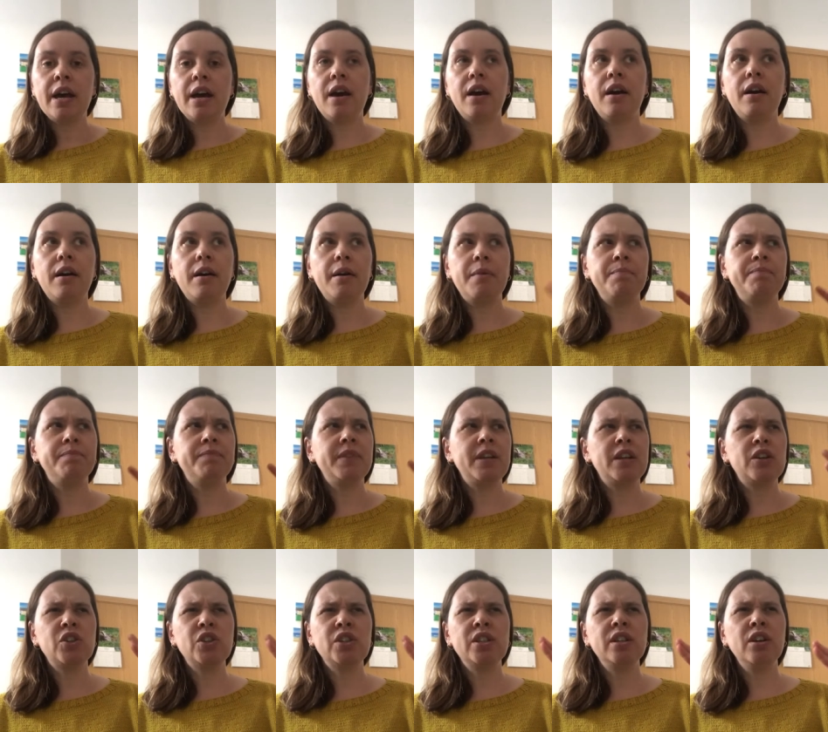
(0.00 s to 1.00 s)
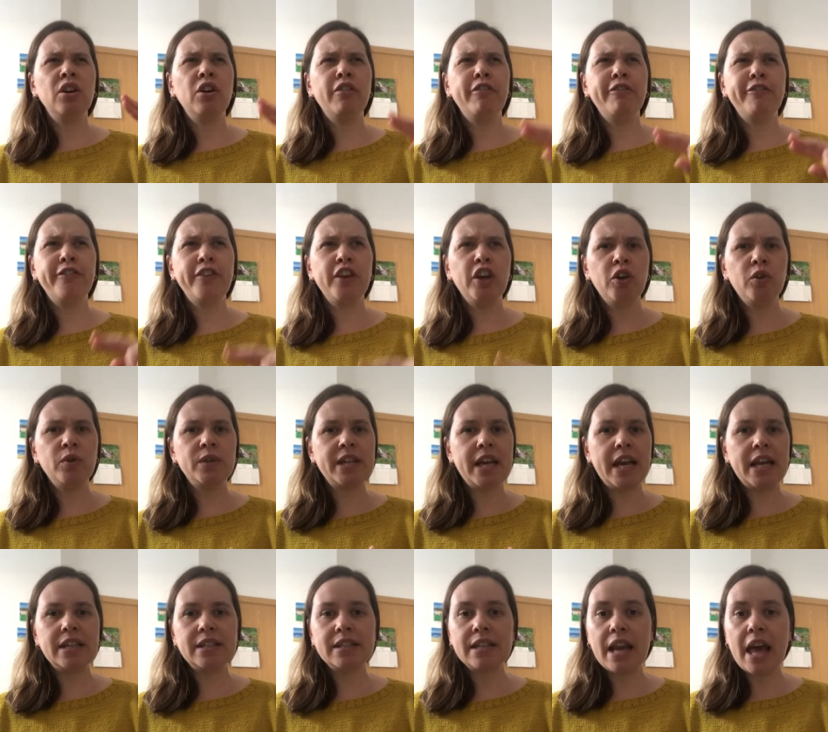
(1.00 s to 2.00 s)
Um, there's still a few
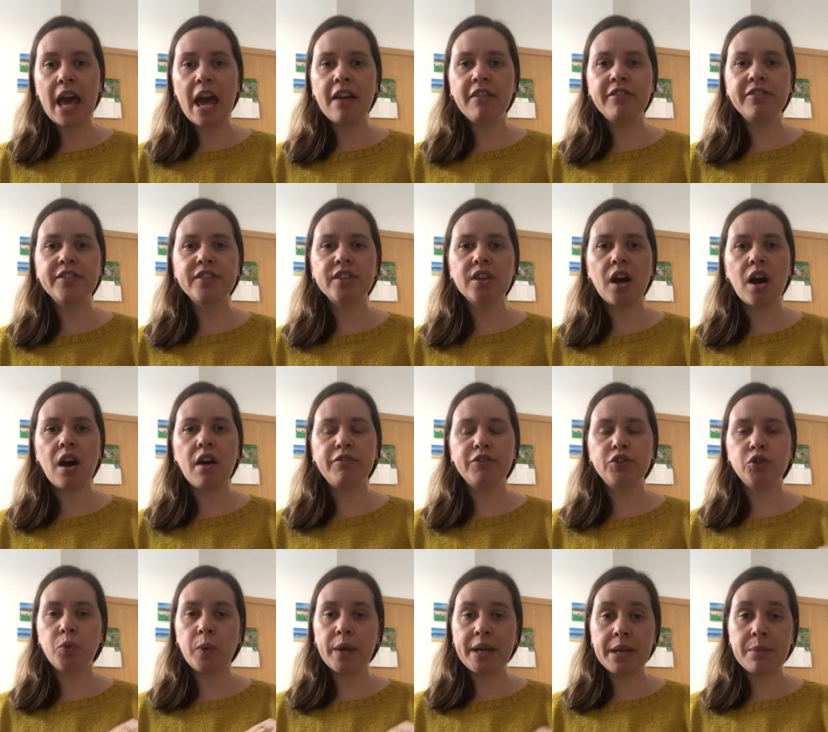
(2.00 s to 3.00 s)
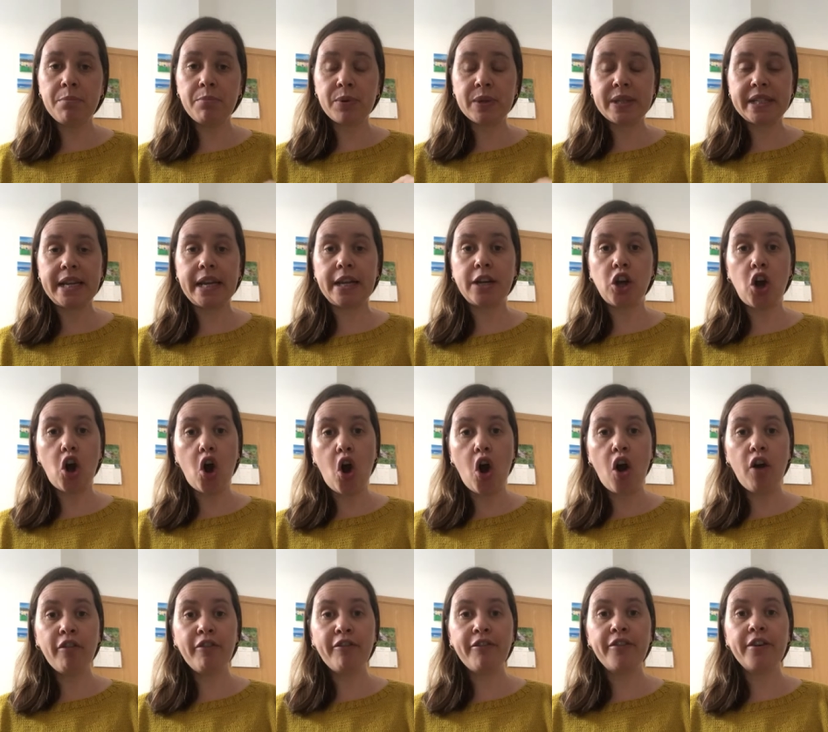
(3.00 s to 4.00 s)
days left of 20%
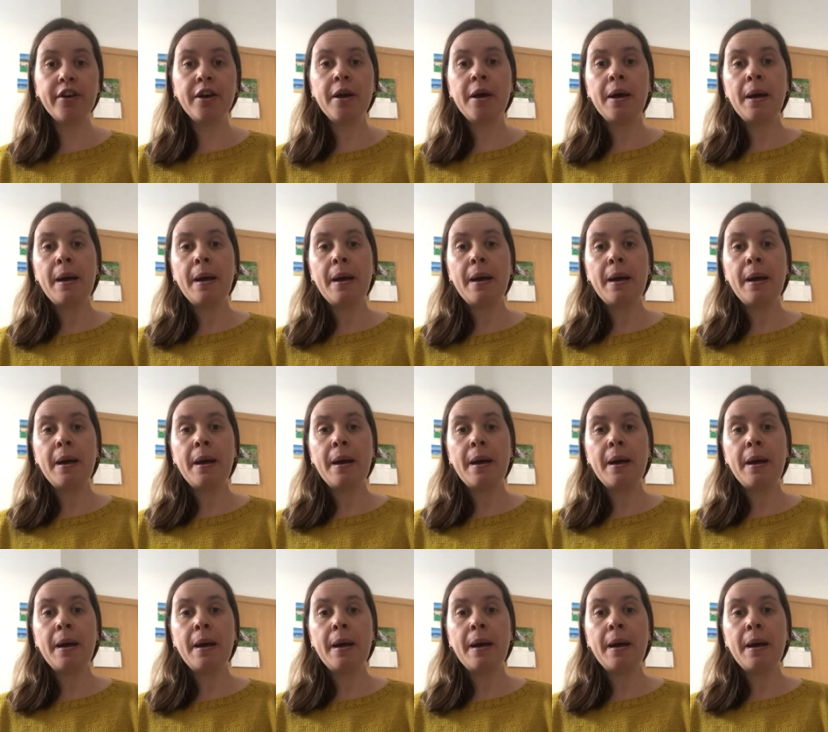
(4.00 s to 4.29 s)
off